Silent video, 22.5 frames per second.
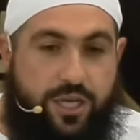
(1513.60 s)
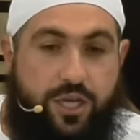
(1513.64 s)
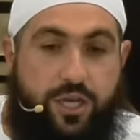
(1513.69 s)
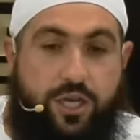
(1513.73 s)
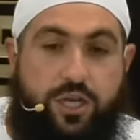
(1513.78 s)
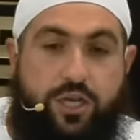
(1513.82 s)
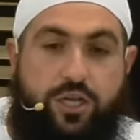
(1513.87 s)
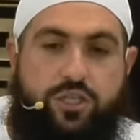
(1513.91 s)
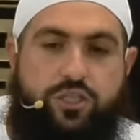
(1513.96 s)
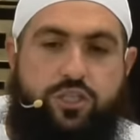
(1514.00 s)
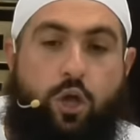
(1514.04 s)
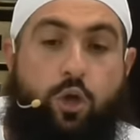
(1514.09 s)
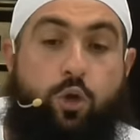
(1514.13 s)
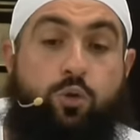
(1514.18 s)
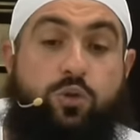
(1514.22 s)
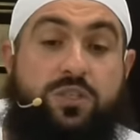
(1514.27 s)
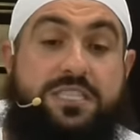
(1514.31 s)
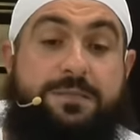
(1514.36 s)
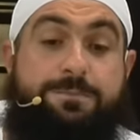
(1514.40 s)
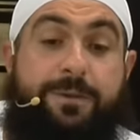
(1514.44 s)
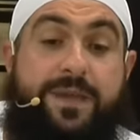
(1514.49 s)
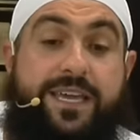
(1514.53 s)
so
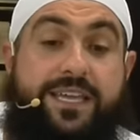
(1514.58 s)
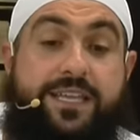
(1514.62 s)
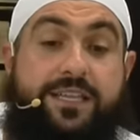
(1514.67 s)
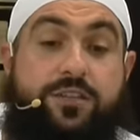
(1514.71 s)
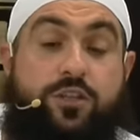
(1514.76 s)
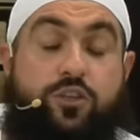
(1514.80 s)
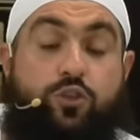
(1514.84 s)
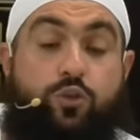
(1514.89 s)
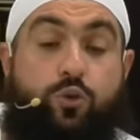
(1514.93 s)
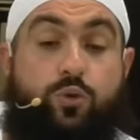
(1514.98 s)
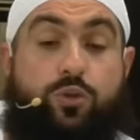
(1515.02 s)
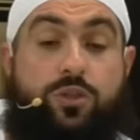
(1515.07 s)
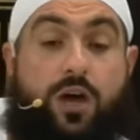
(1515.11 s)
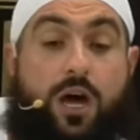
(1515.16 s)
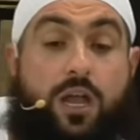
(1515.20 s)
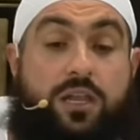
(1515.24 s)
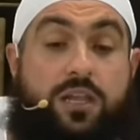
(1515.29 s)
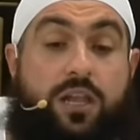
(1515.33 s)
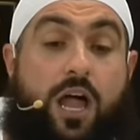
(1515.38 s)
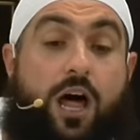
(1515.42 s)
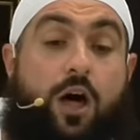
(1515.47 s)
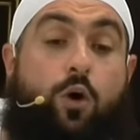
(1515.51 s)
who's speaking the truth
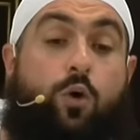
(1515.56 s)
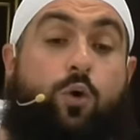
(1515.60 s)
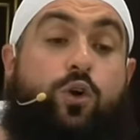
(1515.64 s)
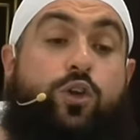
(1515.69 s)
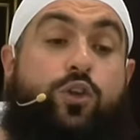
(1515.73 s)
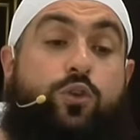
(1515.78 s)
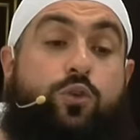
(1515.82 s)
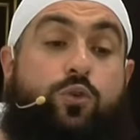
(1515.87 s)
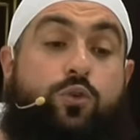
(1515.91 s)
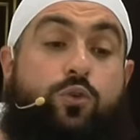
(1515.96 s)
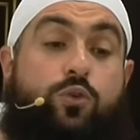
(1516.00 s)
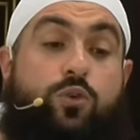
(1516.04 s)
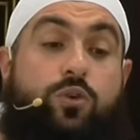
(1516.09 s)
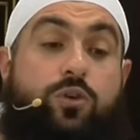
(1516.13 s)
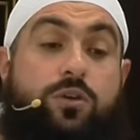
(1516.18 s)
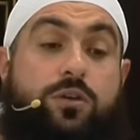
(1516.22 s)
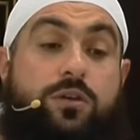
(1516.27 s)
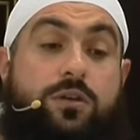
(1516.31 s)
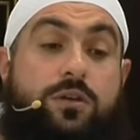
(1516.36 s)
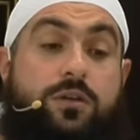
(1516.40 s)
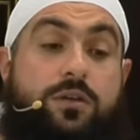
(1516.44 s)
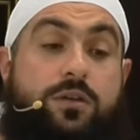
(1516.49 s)
Allah or you
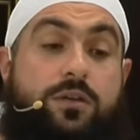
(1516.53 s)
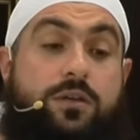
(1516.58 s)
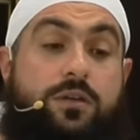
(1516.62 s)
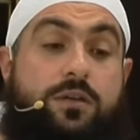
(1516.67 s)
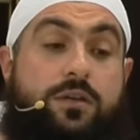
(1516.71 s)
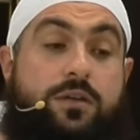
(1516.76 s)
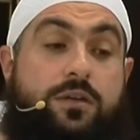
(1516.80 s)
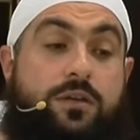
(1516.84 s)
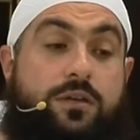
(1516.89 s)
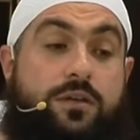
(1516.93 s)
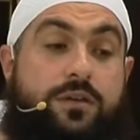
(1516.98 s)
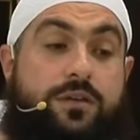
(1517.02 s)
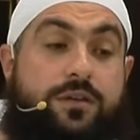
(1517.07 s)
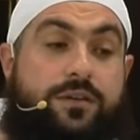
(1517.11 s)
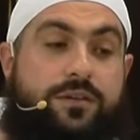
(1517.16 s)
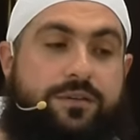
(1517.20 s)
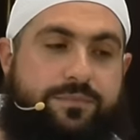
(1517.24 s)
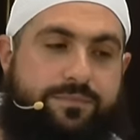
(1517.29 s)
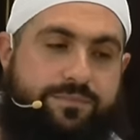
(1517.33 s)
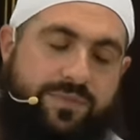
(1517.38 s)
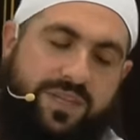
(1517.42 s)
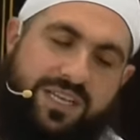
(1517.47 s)

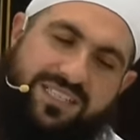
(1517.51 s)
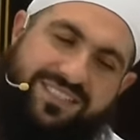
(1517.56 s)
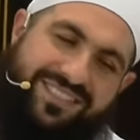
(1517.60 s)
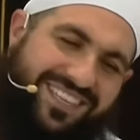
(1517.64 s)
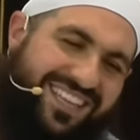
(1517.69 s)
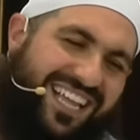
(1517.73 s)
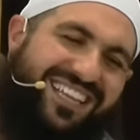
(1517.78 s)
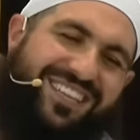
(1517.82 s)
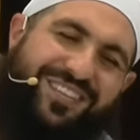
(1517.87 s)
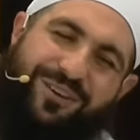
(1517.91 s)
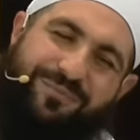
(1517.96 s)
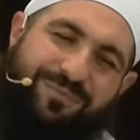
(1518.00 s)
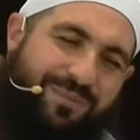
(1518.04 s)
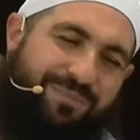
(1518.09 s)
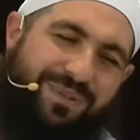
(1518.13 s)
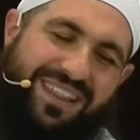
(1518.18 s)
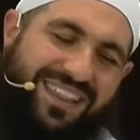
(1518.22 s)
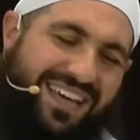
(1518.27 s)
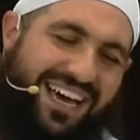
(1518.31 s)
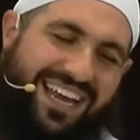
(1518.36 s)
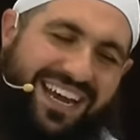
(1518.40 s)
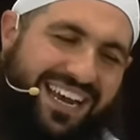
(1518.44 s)
so don't tell me
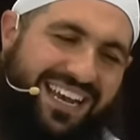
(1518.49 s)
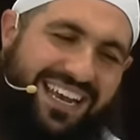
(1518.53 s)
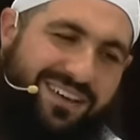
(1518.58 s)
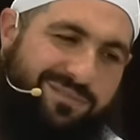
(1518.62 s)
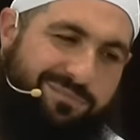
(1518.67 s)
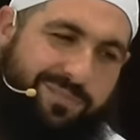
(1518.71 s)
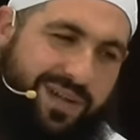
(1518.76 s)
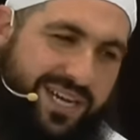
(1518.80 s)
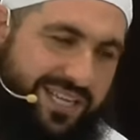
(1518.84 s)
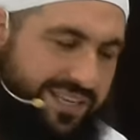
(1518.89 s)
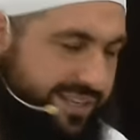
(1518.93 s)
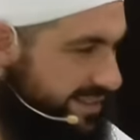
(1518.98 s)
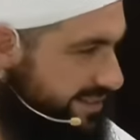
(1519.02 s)
brother I don't love money